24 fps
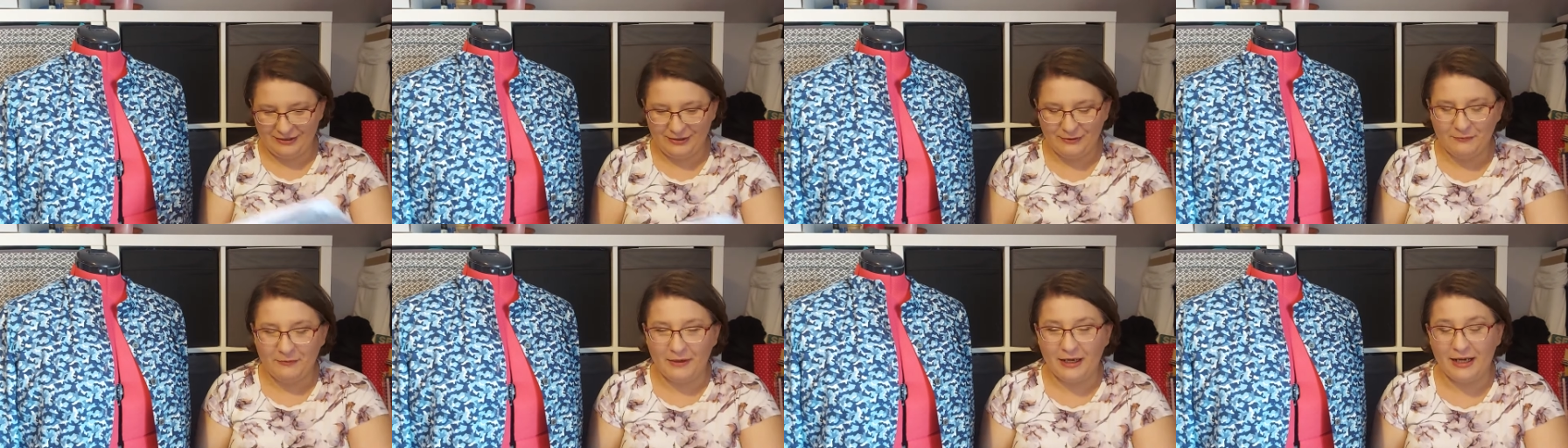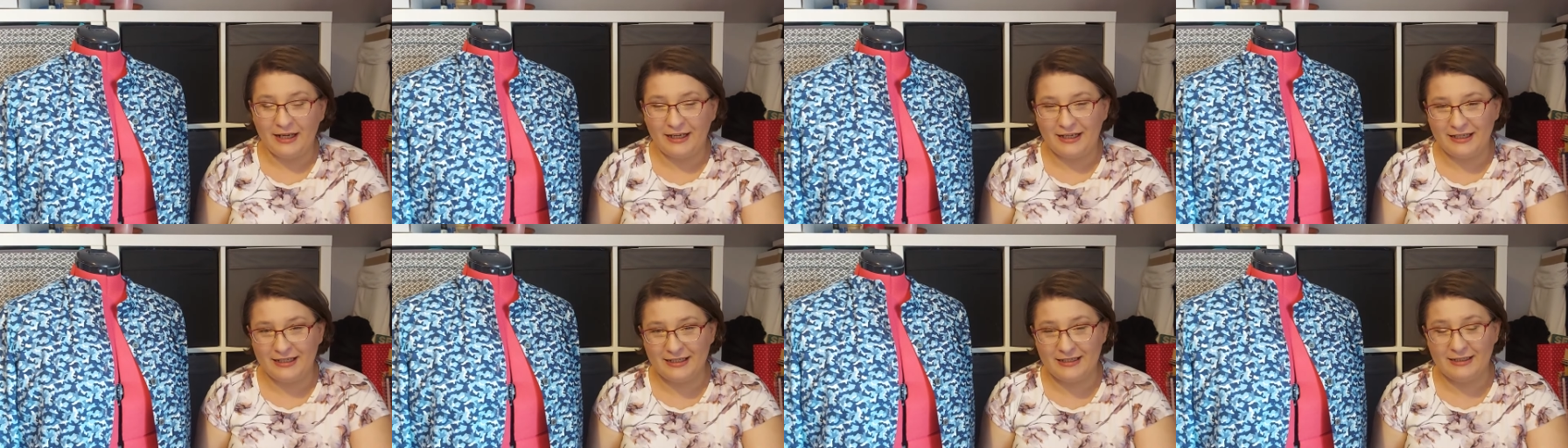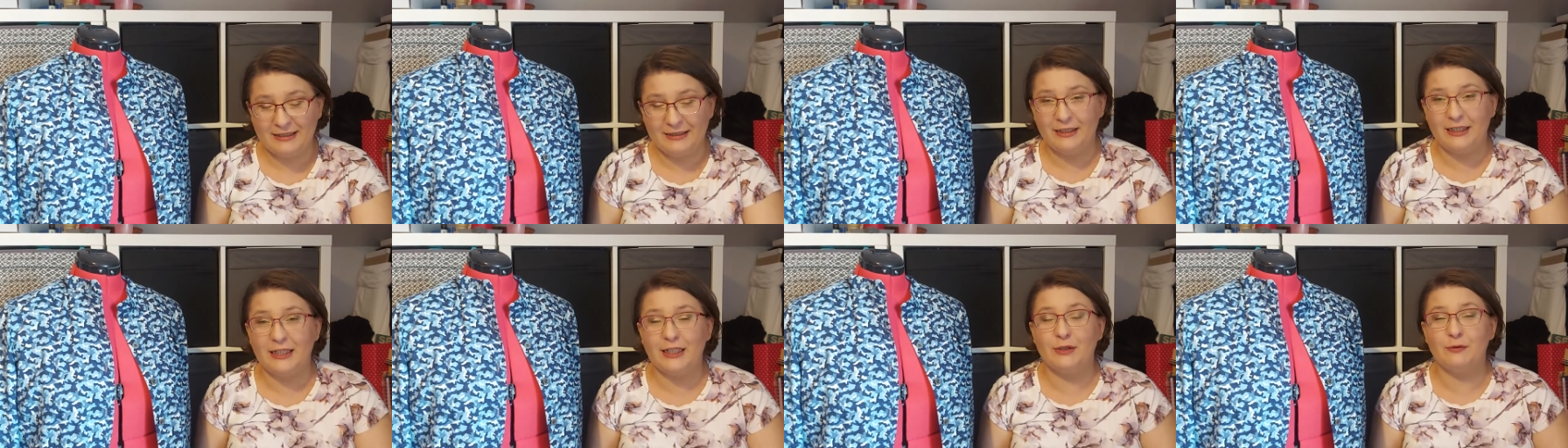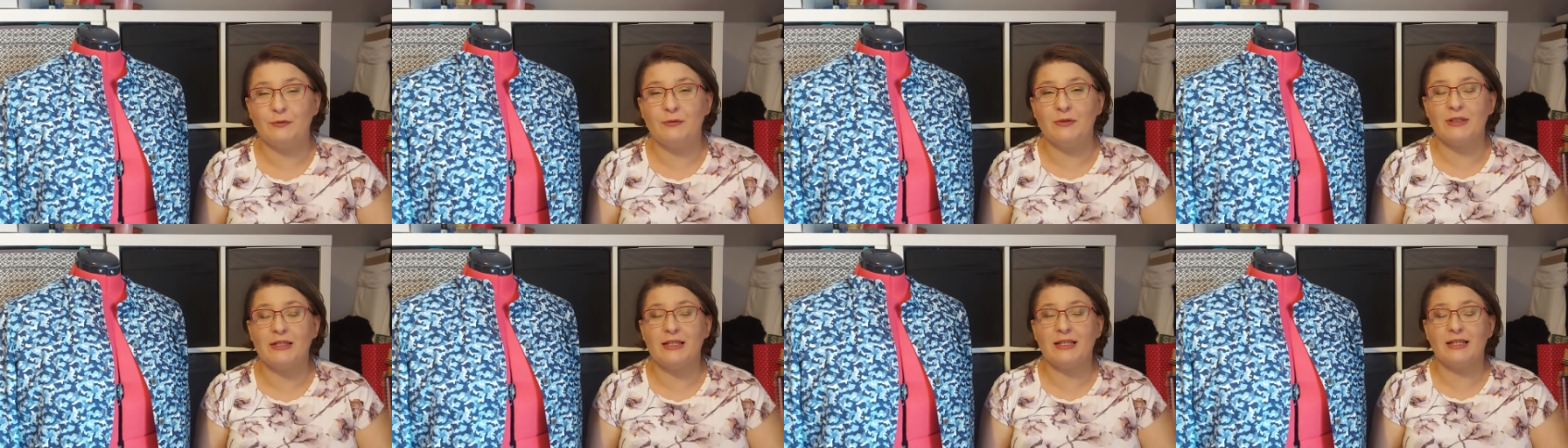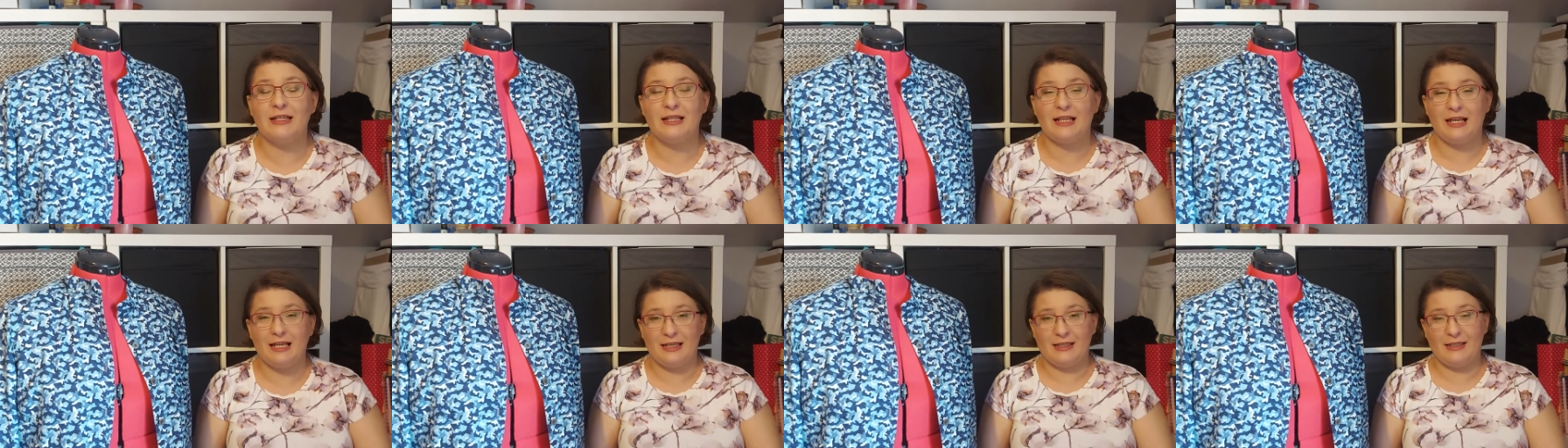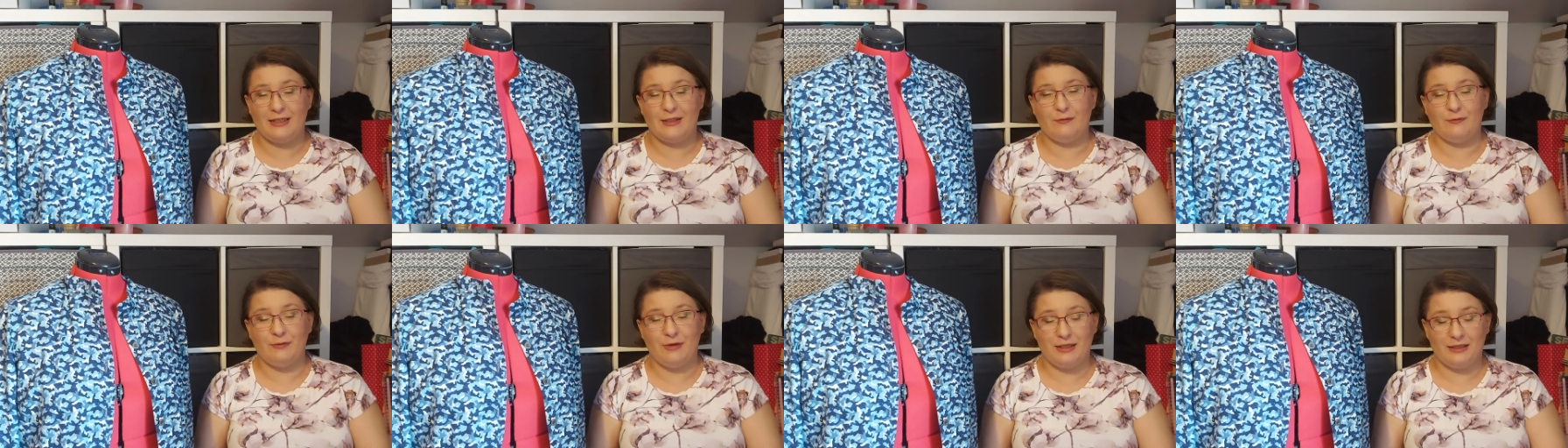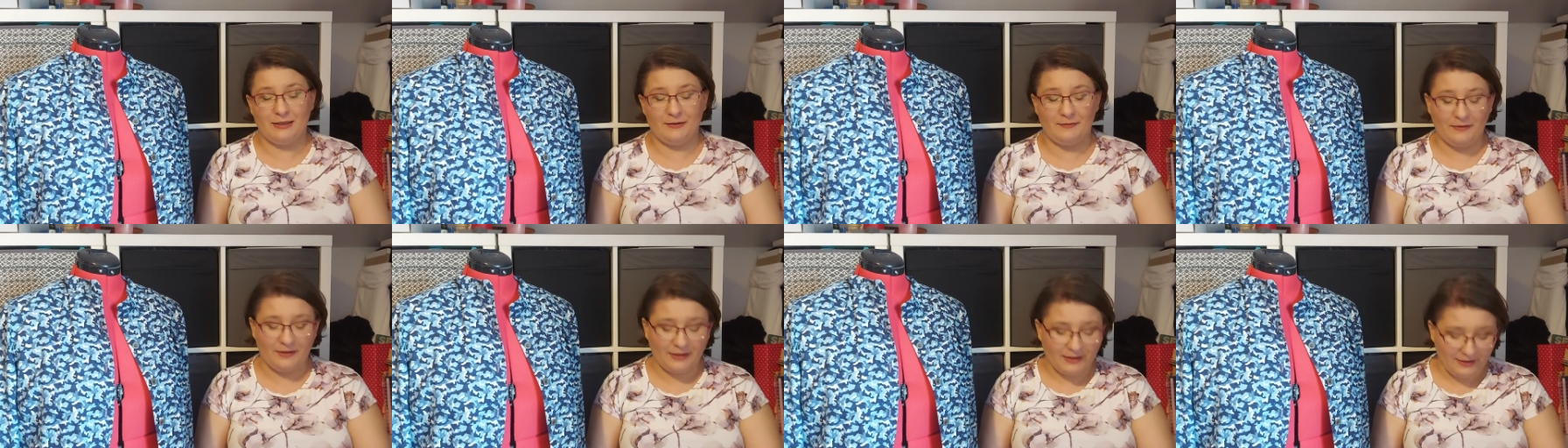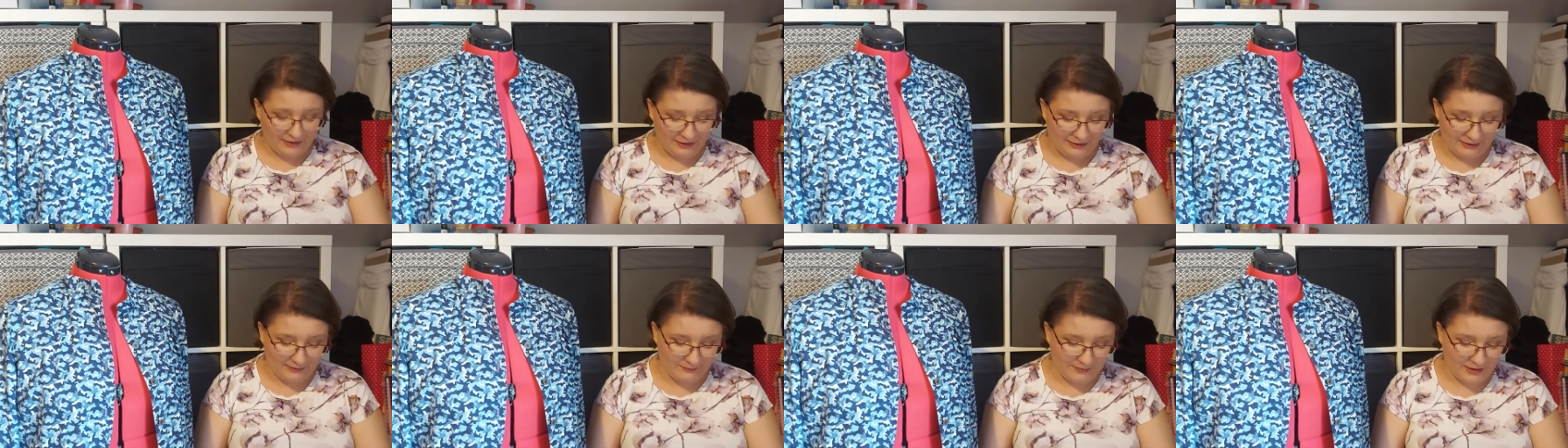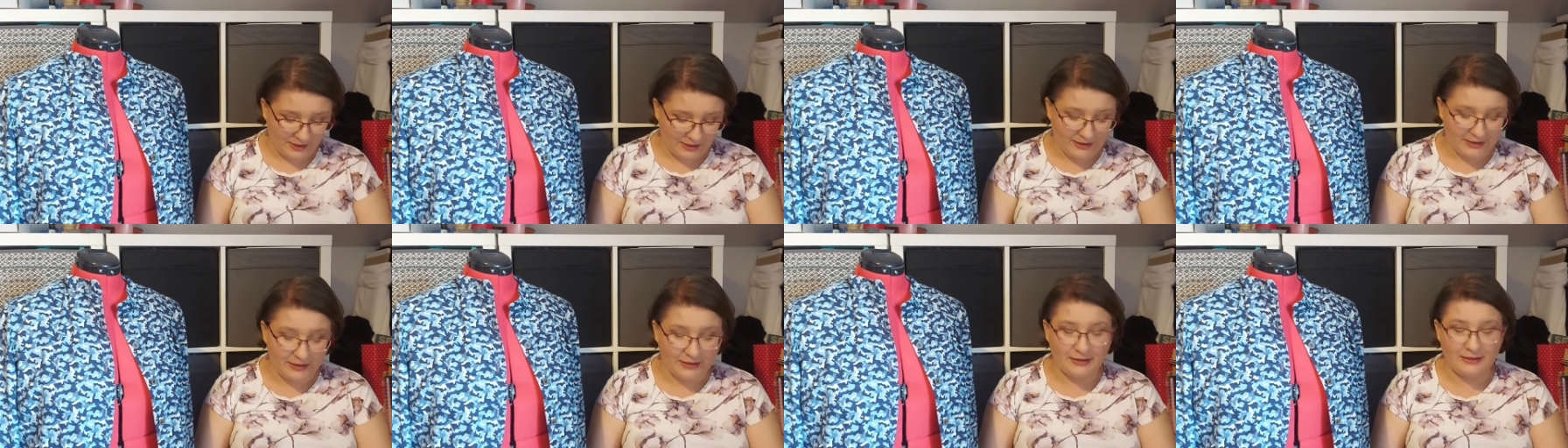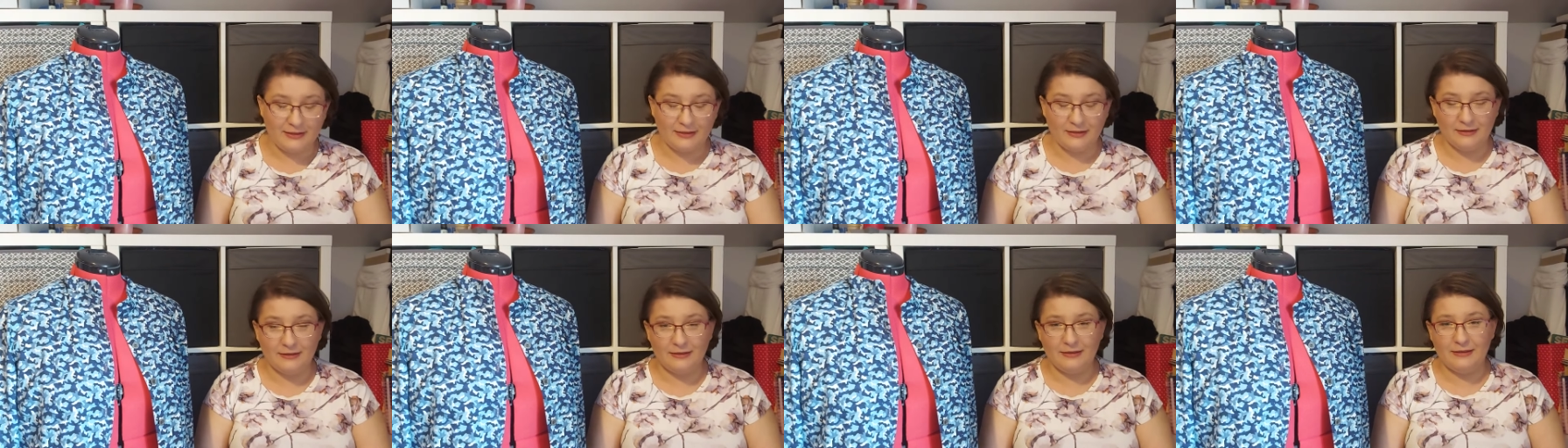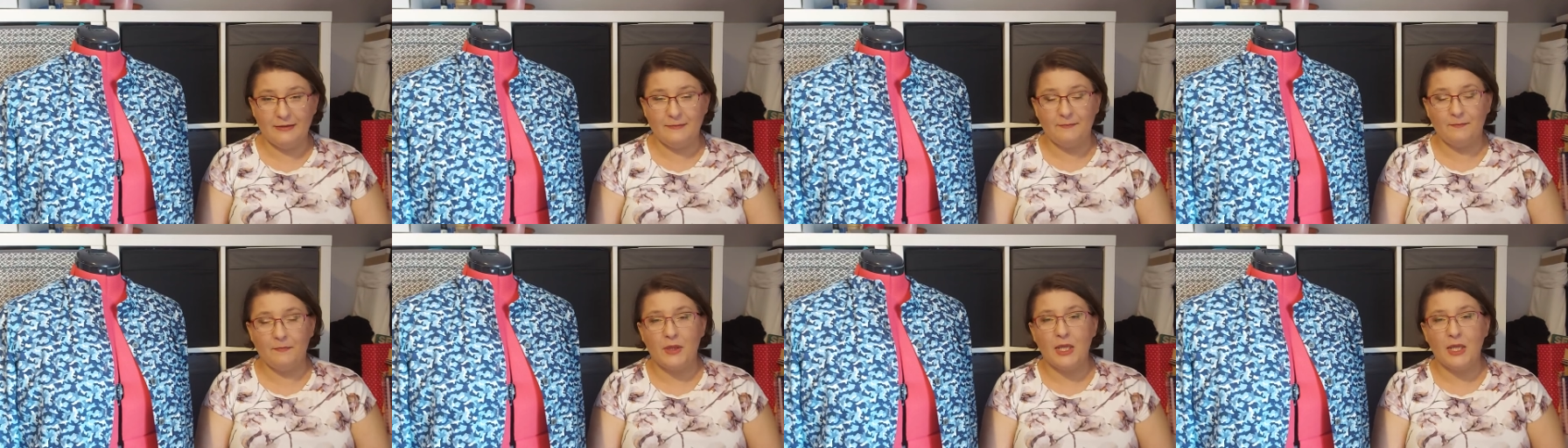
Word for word: to magazine it was last one in my essence